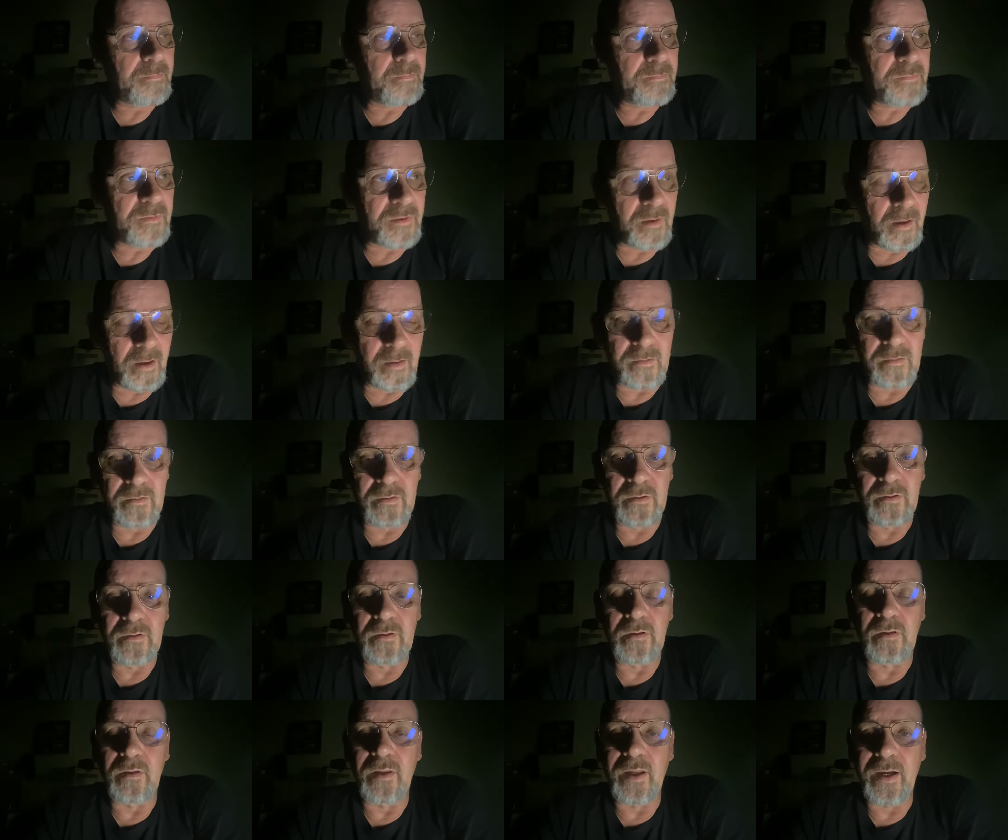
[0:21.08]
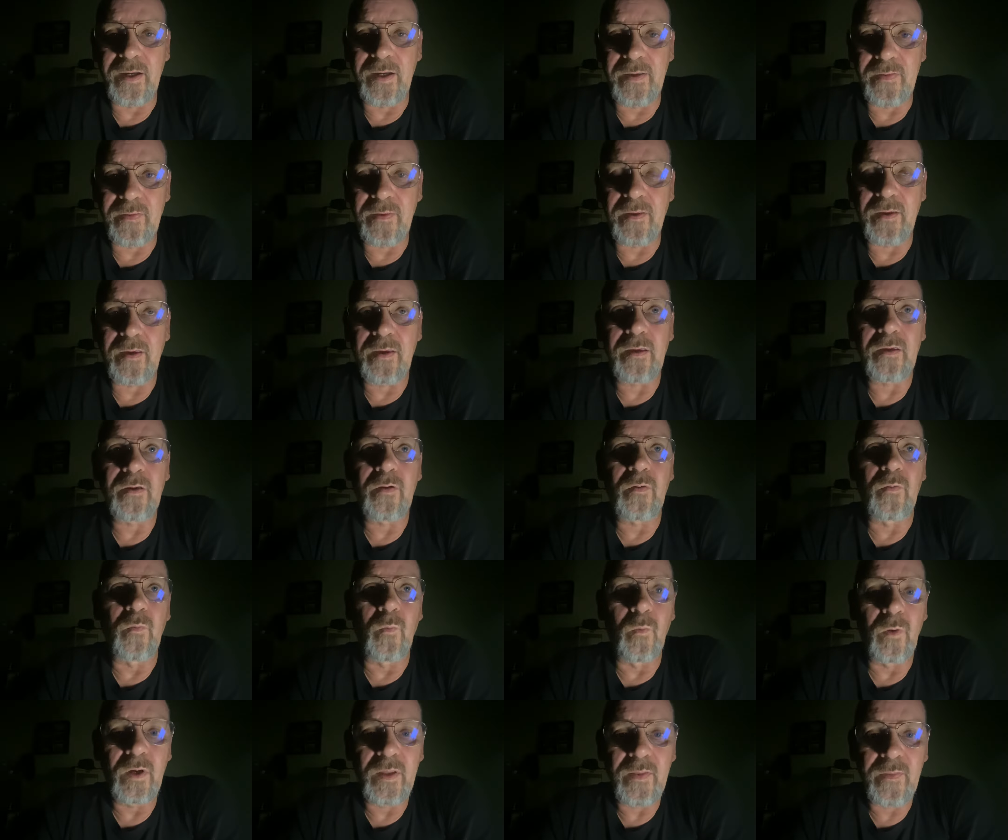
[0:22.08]
thunder, lightning,
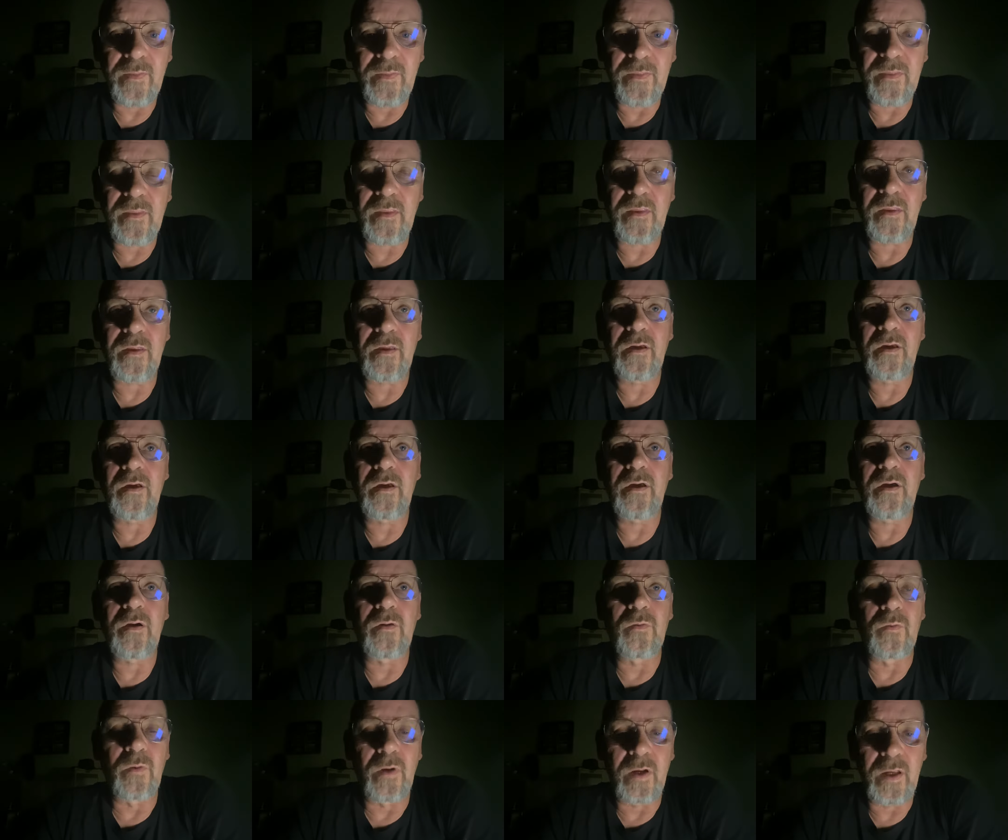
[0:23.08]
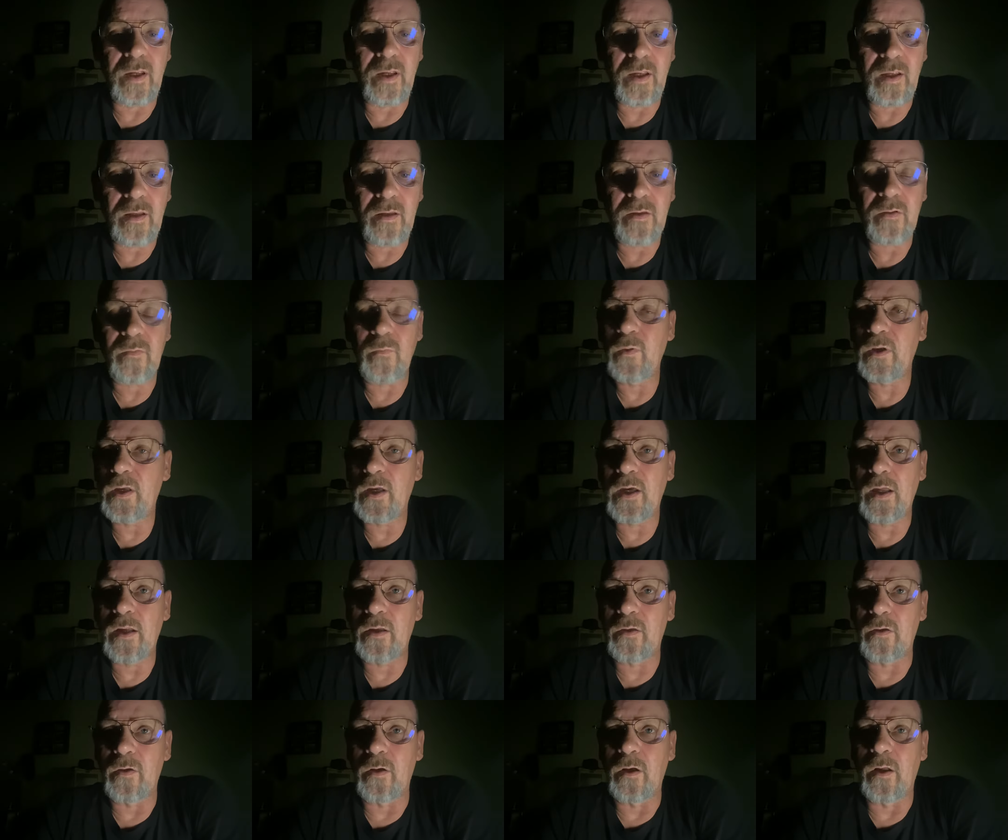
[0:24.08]
wind, rain, we got
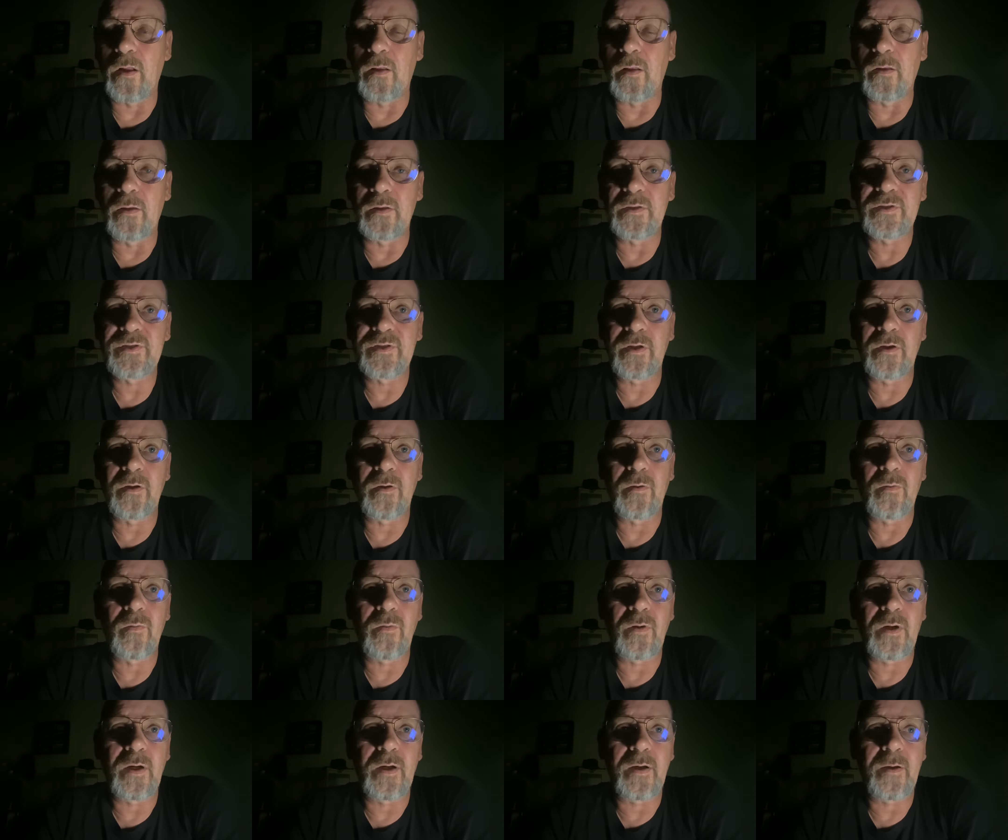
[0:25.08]
it all. So,